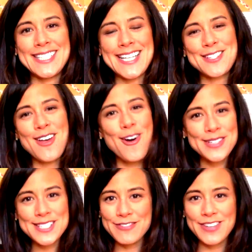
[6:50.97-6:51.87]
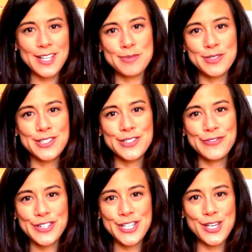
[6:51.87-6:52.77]
that's always available
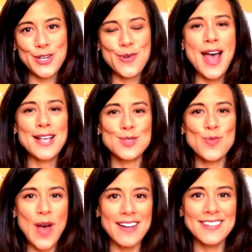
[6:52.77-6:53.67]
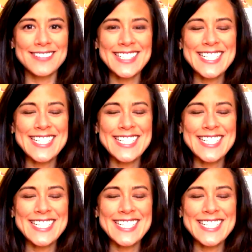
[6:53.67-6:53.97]
for you as well.